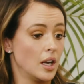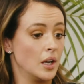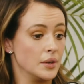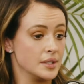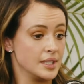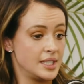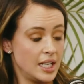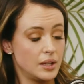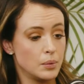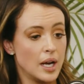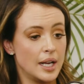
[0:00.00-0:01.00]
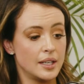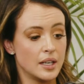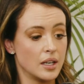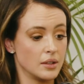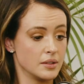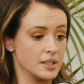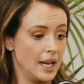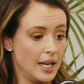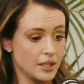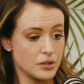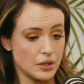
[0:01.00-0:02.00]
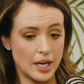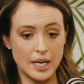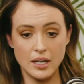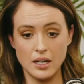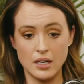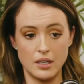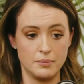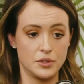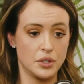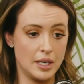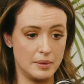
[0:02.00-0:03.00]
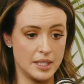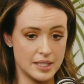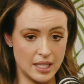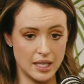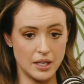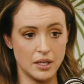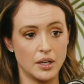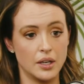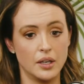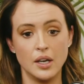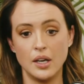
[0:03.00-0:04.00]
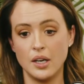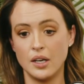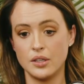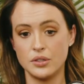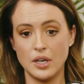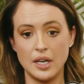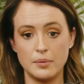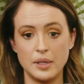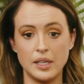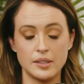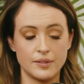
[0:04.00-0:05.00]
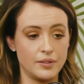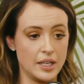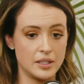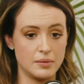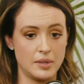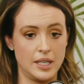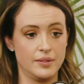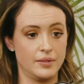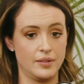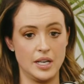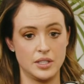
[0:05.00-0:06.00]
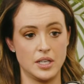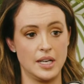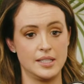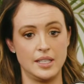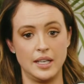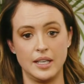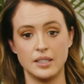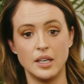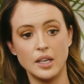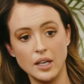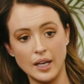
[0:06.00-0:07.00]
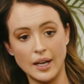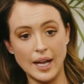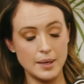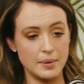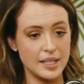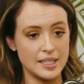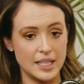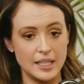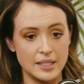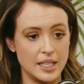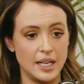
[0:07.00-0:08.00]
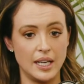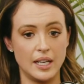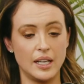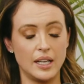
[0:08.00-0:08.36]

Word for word: I was a teeth whitener, I was a head trainer, I'm trying to be a CEO, trying to be a friend to my franchisees, A, B, C, and D.